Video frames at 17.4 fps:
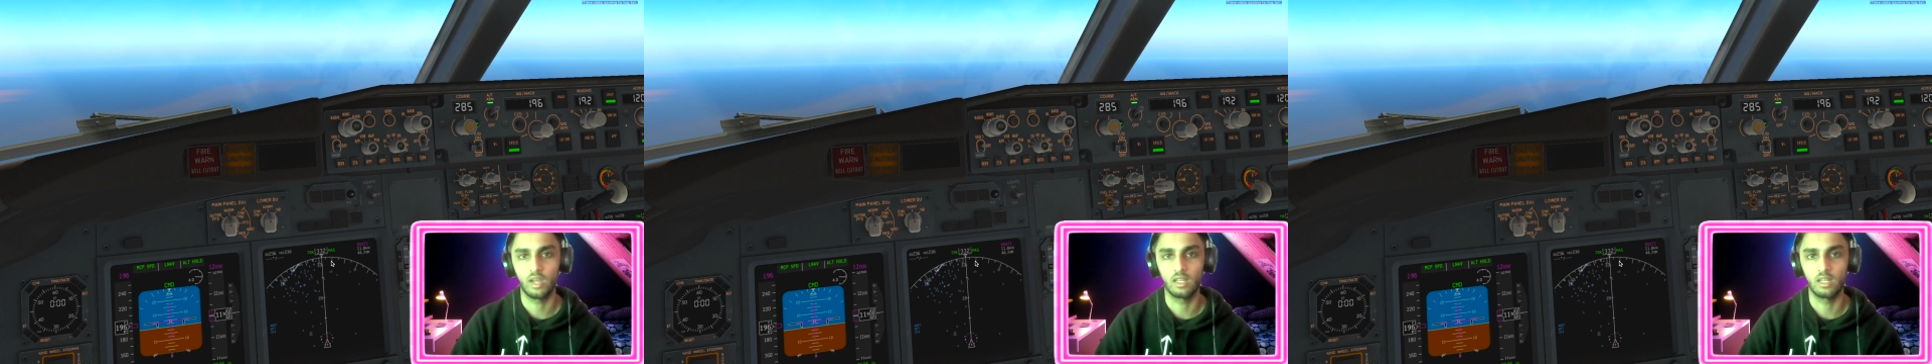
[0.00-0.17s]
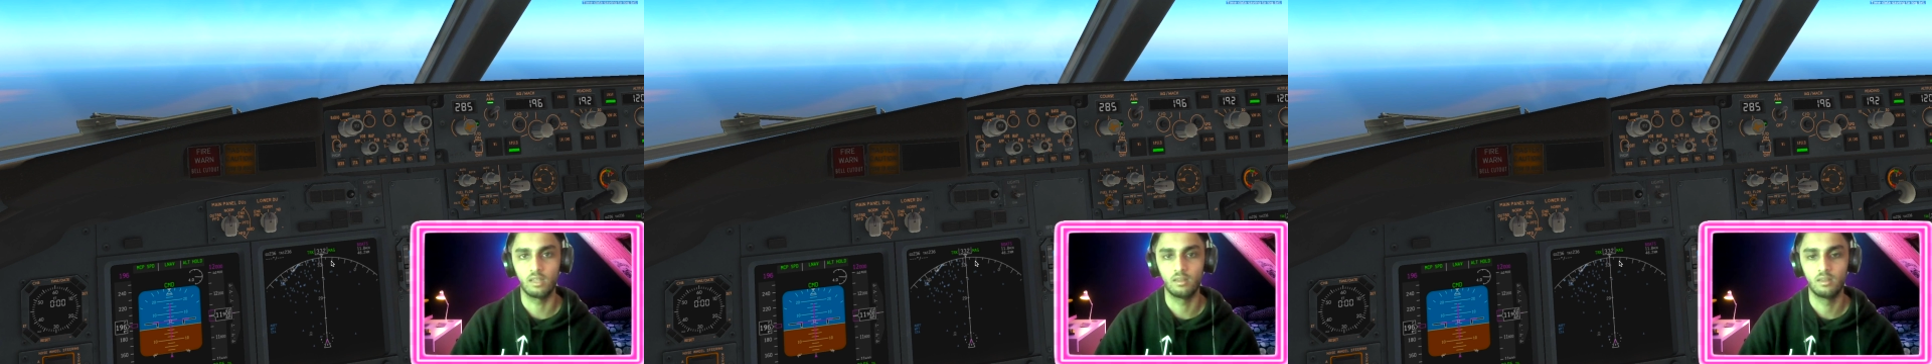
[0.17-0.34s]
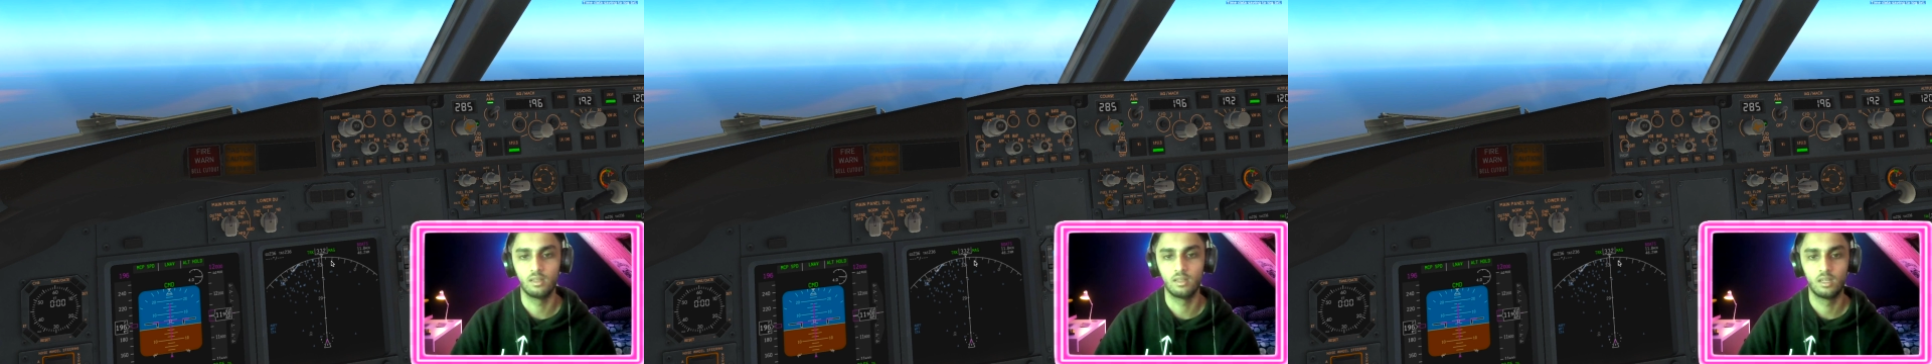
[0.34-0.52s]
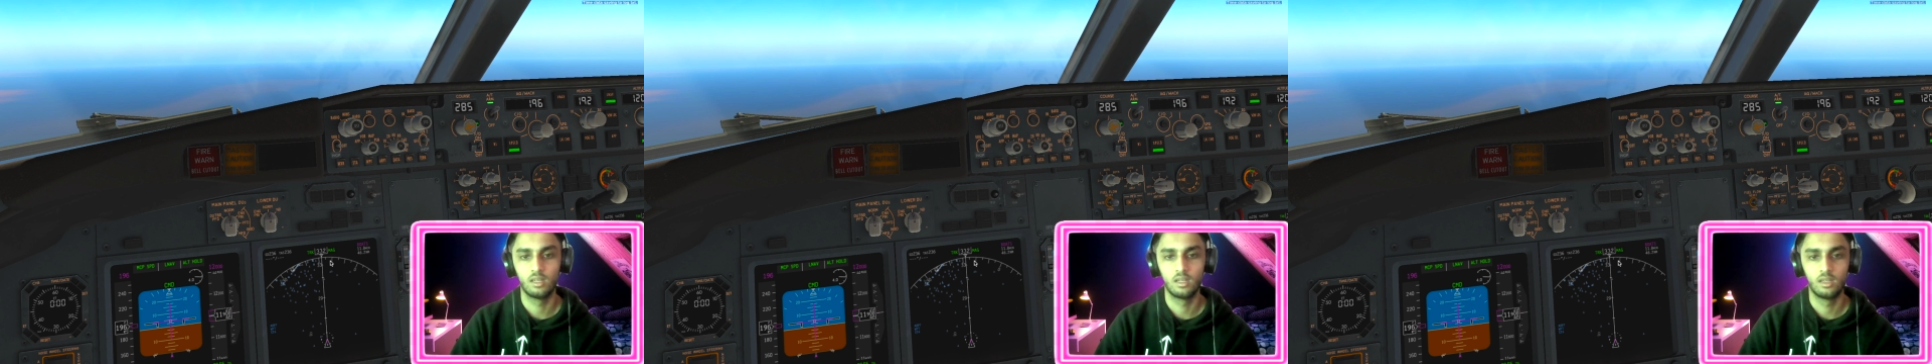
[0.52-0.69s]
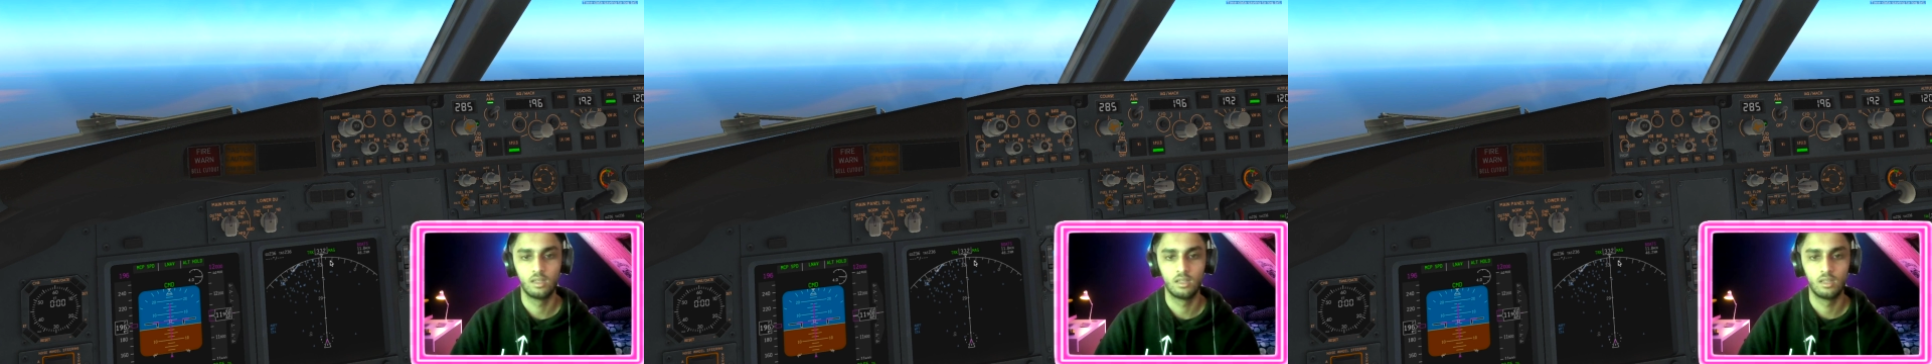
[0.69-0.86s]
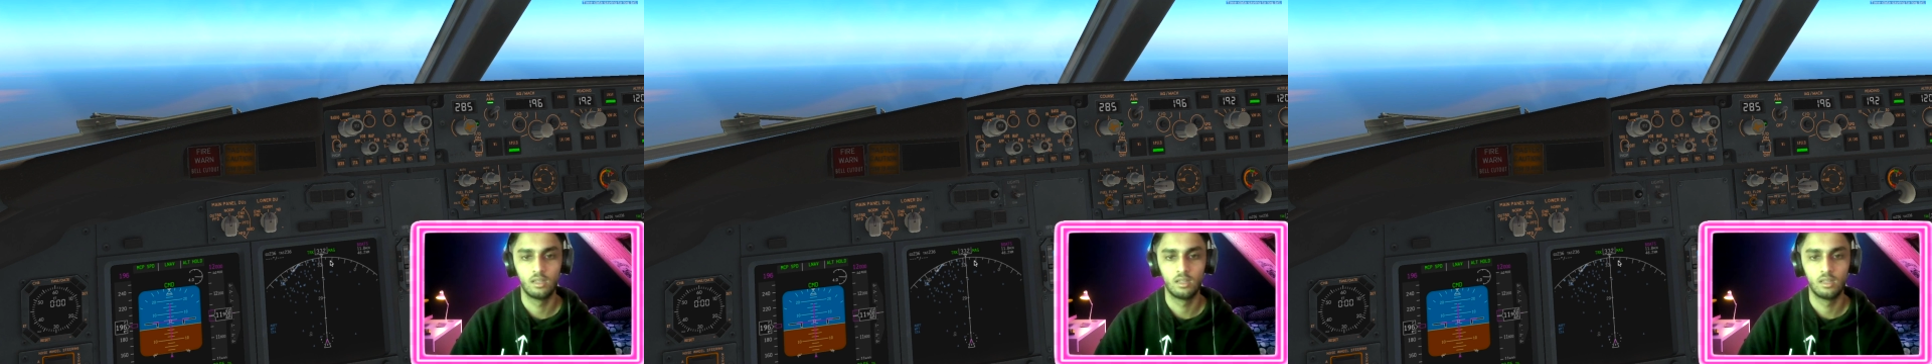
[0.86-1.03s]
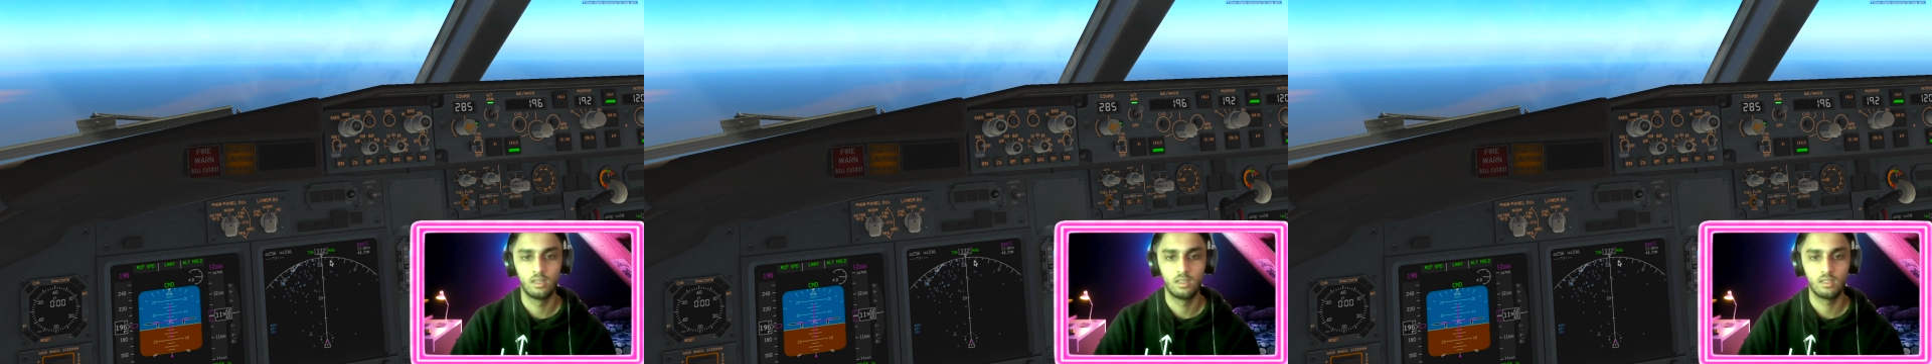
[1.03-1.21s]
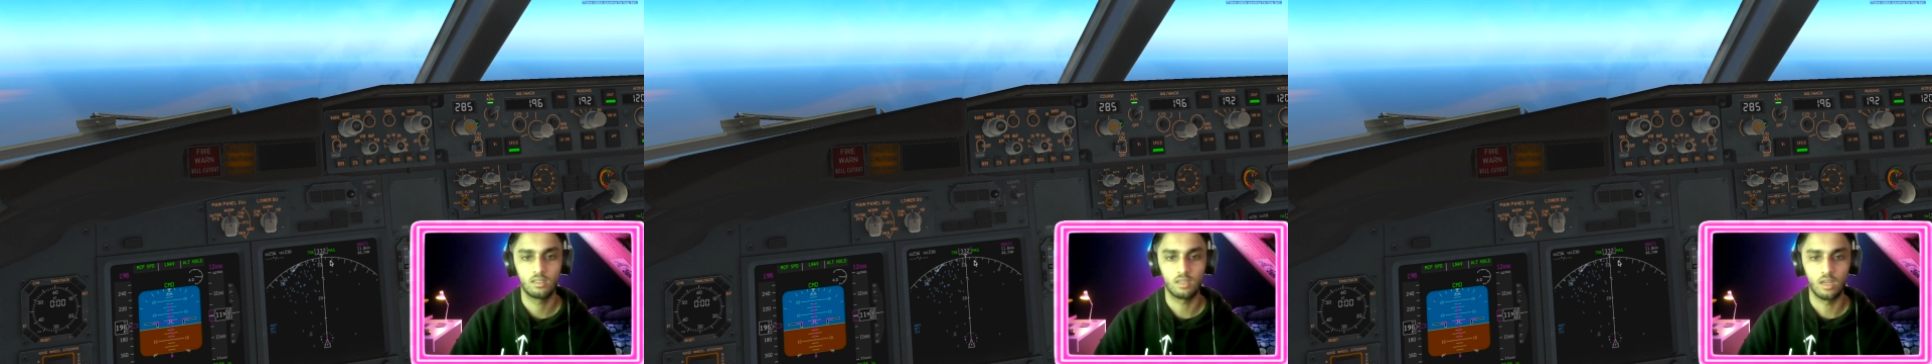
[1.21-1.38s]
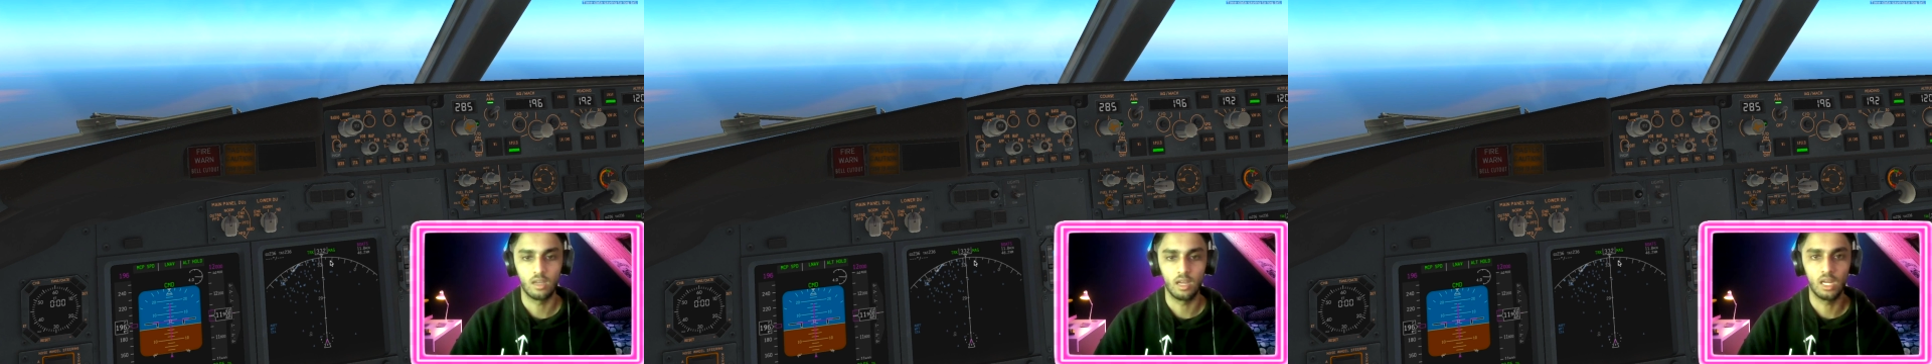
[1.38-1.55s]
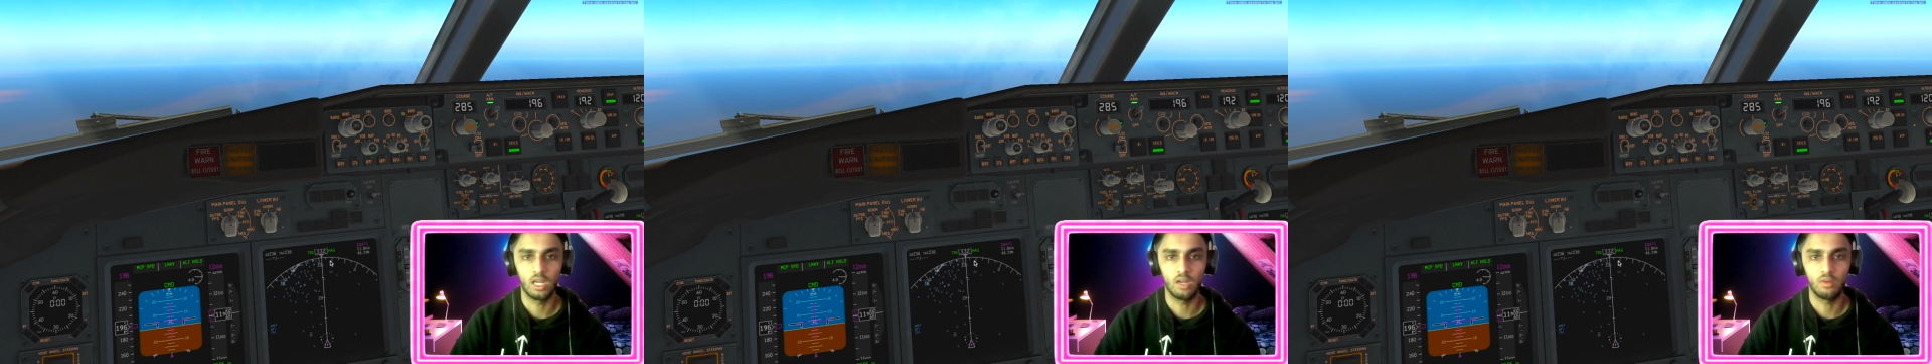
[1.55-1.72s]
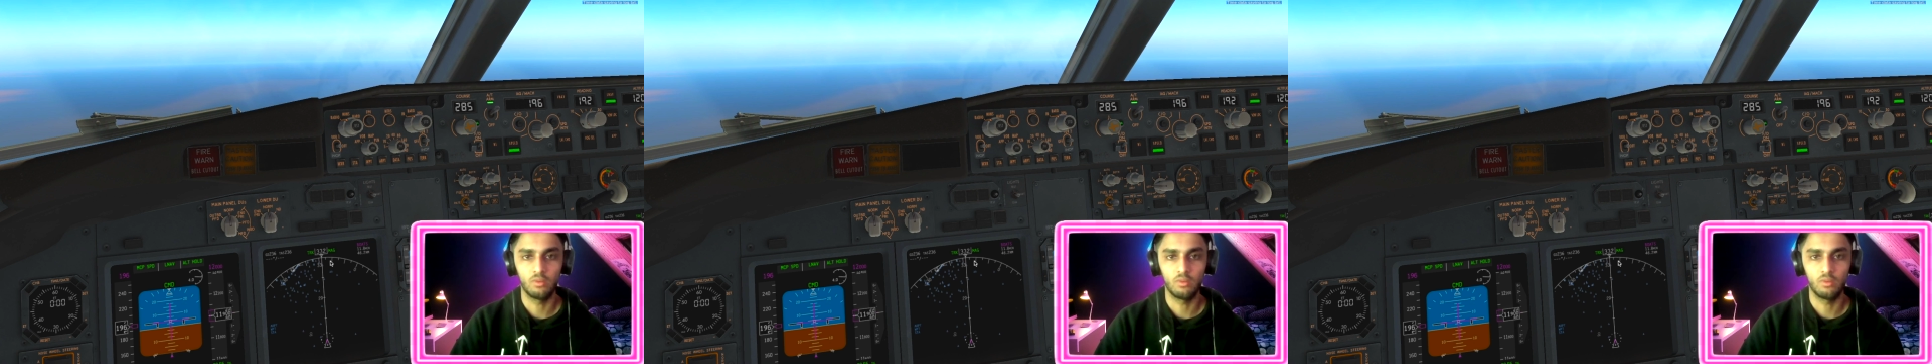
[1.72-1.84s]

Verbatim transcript: it. So